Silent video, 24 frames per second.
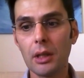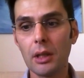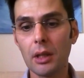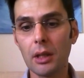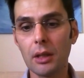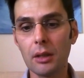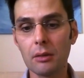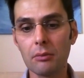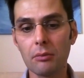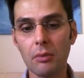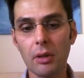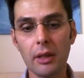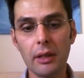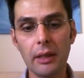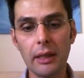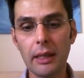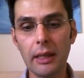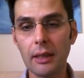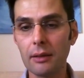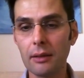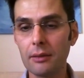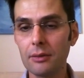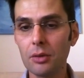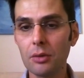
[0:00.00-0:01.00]
And
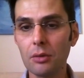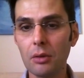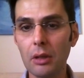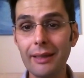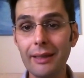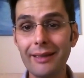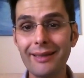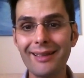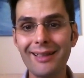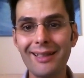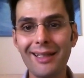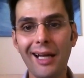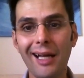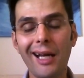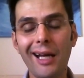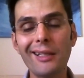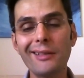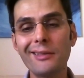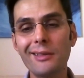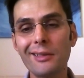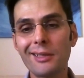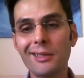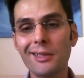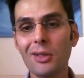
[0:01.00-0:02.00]
again, in an
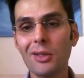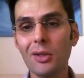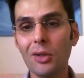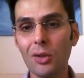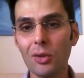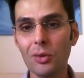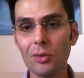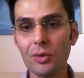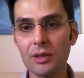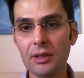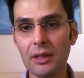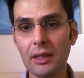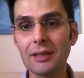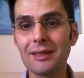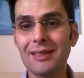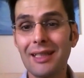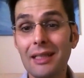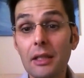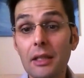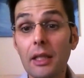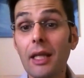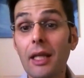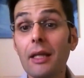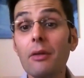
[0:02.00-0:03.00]
undisclosed, because
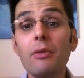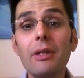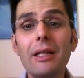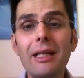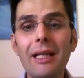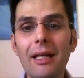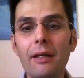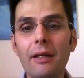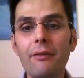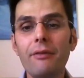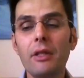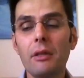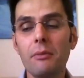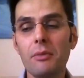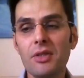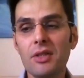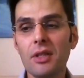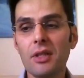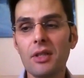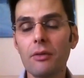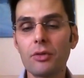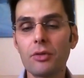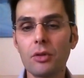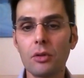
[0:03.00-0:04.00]
they really even
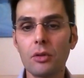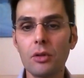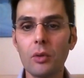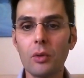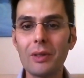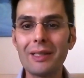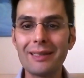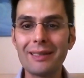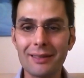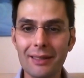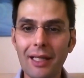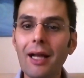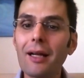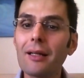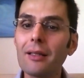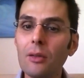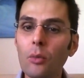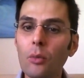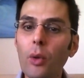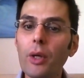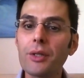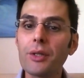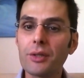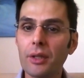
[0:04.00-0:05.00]
themselves don't know
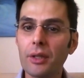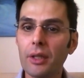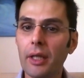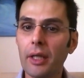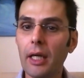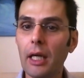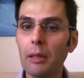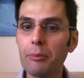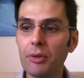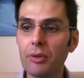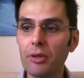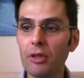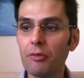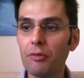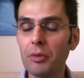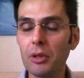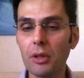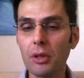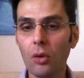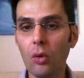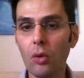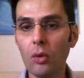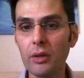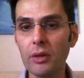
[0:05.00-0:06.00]
exactly when it's going to happen. They've
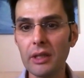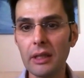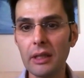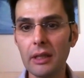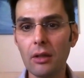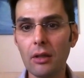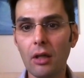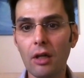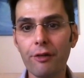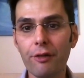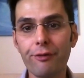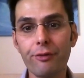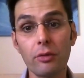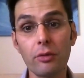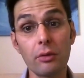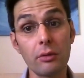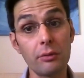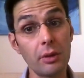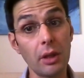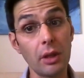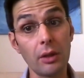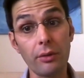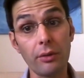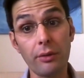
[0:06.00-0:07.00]
been holding it off
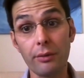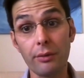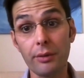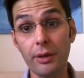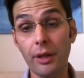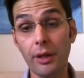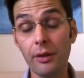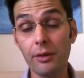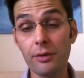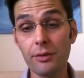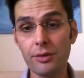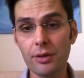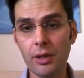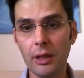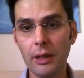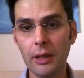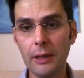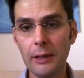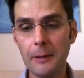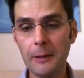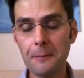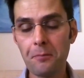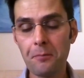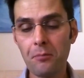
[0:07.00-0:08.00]
for now 30 years,
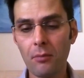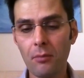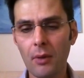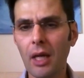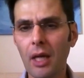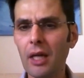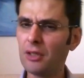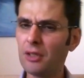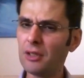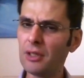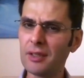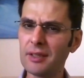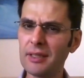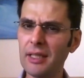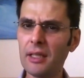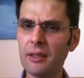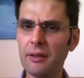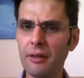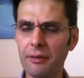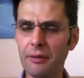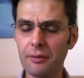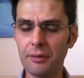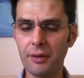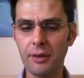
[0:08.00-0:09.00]
actually
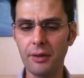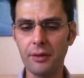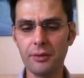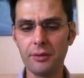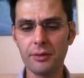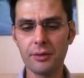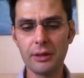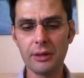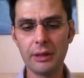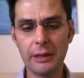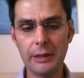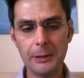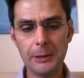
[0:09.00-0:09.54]
exactly 30 years.